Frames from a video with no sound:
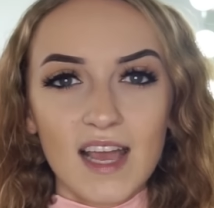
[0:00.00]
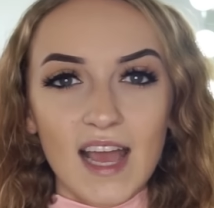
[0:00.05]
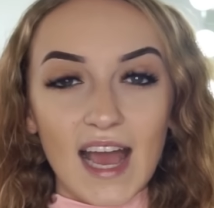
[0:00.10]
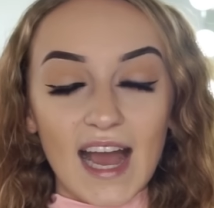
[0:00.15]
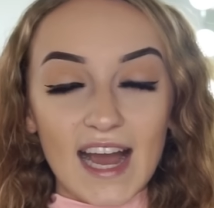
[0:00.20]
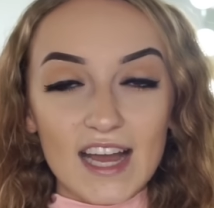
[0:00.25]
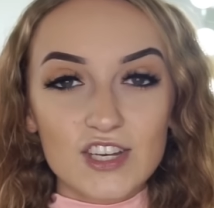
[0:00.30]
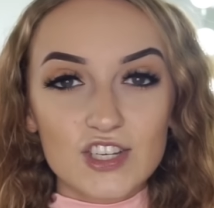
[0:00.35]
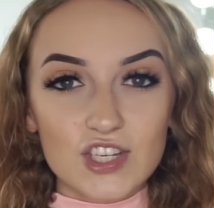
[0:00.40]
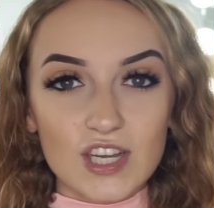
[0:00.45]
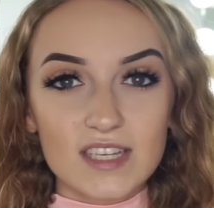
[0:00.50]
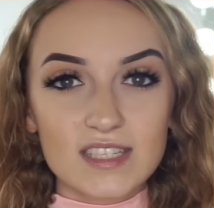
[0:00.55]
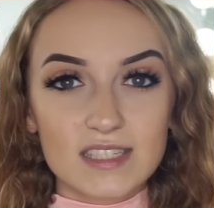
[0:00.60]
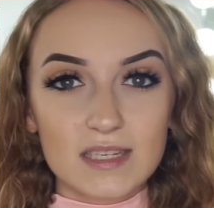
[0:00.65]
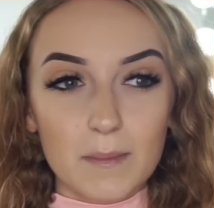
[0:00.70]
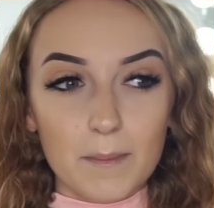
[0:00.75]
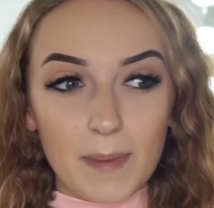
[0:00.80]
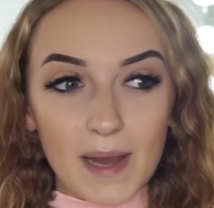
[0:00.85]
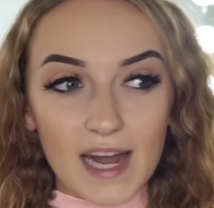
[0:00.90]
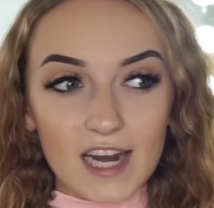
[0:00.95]
had
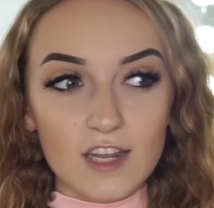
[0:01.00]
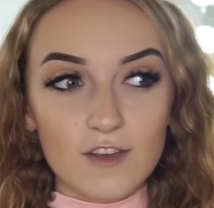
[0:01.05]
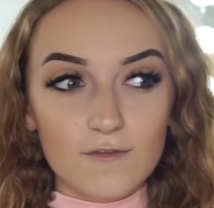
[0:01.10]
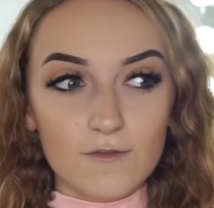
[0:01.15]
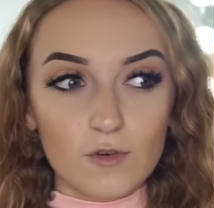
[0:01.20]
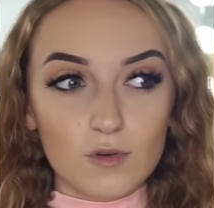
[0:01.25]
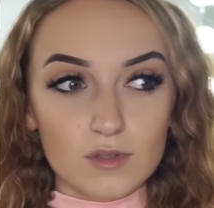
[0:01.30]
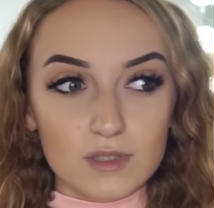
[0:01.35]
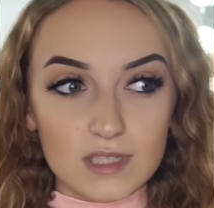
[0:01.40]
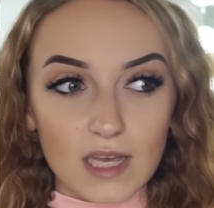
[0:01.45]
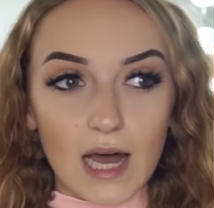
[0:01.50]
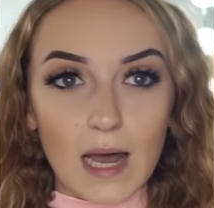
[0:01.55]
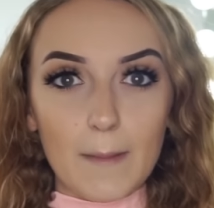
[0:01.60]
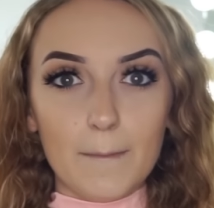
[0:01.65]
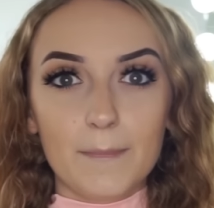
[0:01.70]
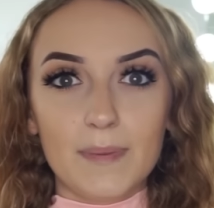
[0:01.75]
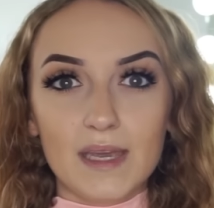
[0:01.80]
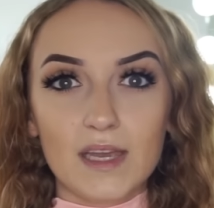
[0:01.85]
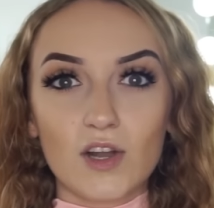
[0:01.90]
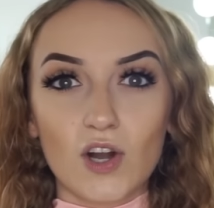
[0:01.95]
just
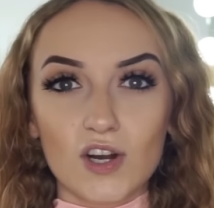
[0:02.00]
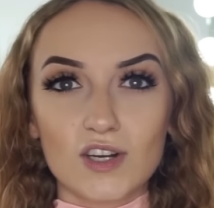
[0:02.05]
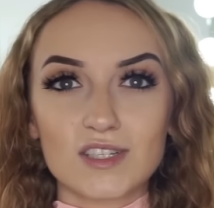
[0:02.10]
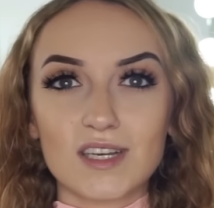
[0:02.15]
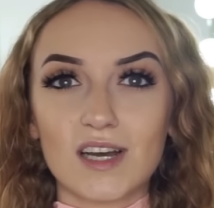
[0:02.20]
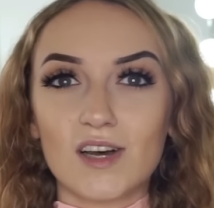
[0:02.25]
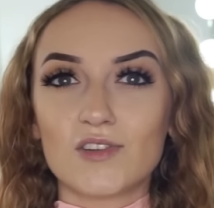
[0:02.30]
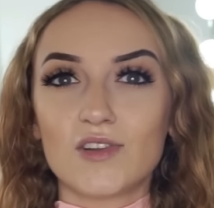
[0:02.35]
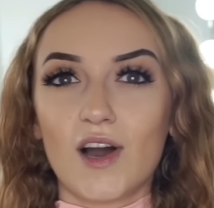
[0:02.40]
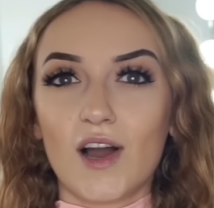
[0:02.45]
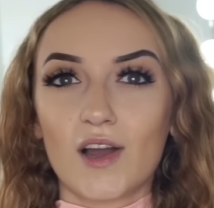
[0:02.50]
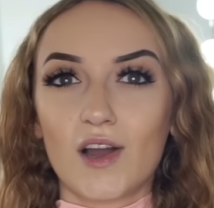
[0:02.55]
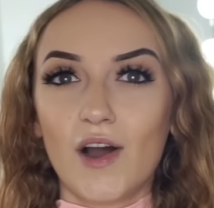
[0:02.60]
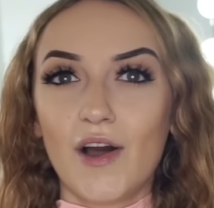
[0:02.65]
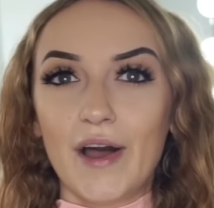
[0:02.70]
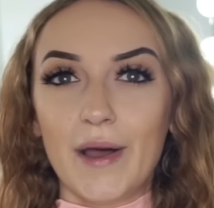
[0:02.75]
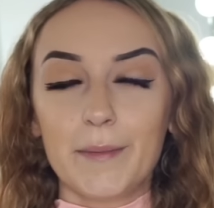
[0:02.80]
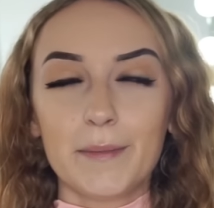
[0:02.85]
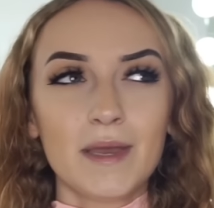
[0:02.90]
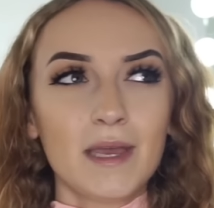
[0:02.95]

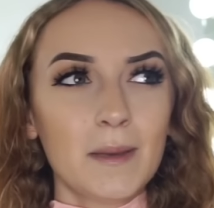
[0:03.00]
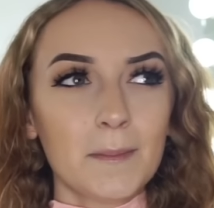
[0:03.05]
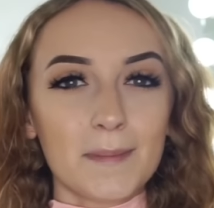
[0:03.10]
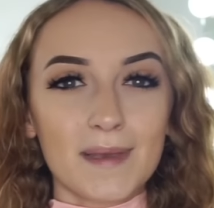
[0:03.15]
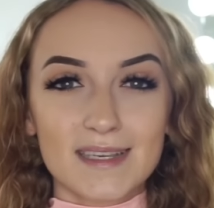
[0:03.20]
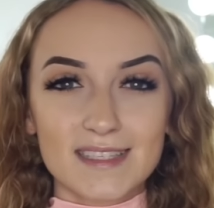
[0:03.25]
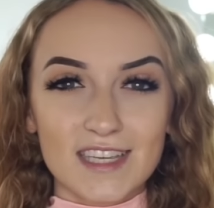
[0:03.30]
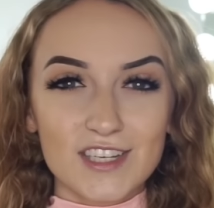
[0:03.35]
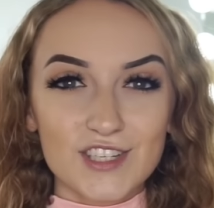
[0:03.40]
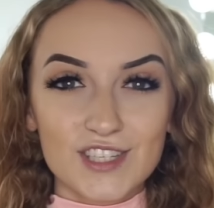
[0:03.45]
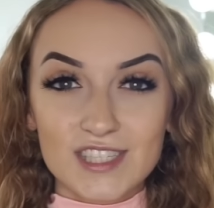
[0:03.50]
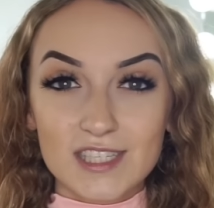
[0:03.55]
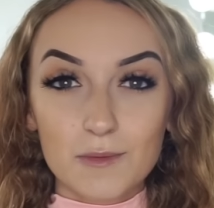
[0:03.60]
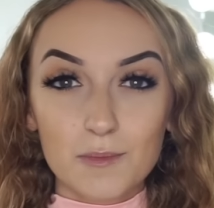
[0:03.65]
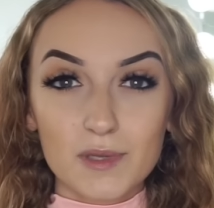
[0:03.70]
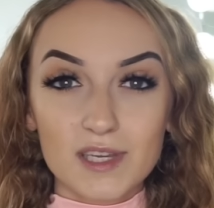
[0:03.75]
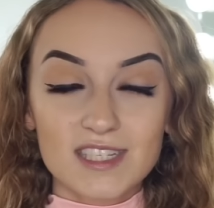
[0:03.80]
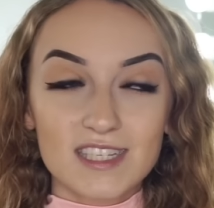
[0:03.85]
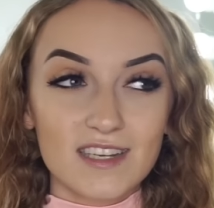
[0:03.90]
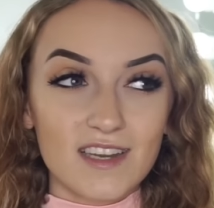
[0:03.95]
baddiefool.bigcartel.com because I just
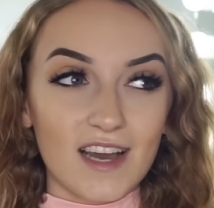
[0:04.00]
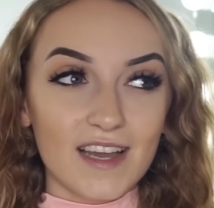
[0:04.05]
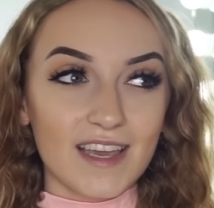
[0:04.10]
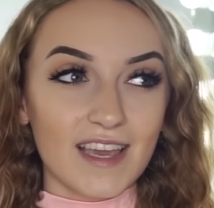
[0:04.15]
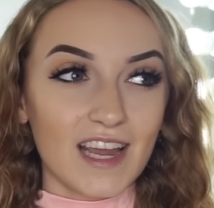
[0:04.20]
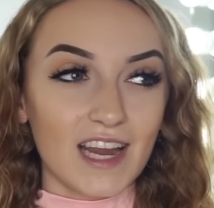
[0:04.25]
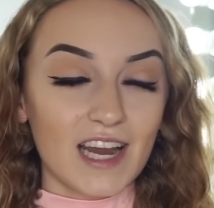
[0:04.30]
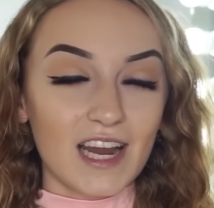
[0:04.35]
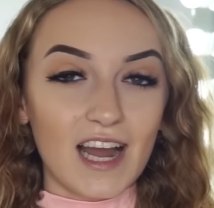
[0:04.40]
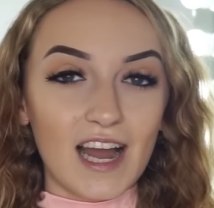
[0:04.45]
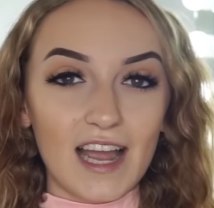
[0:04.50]
simply did not care.